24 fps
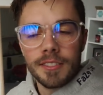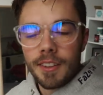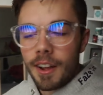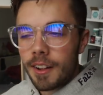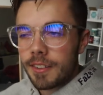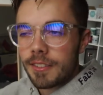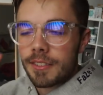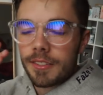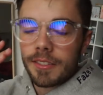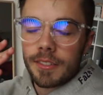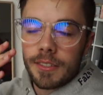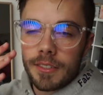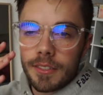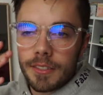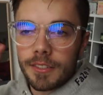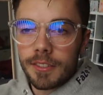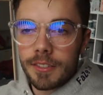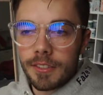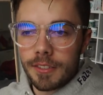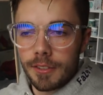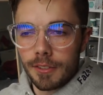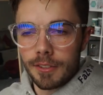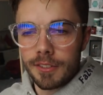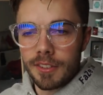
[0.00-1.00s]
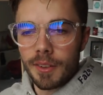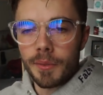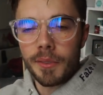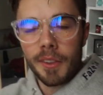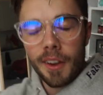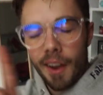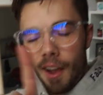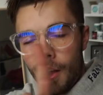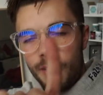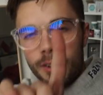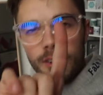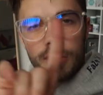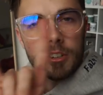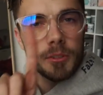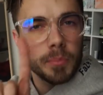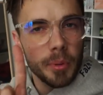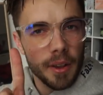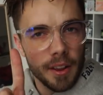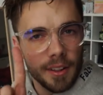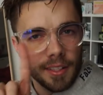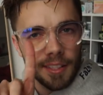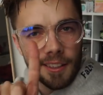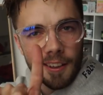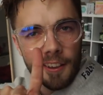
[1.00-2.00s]
That's something I will
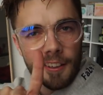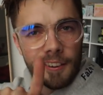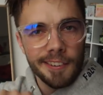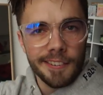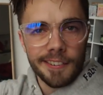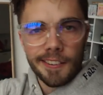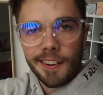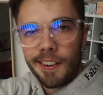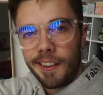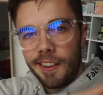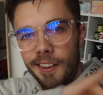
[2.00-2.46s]
explain later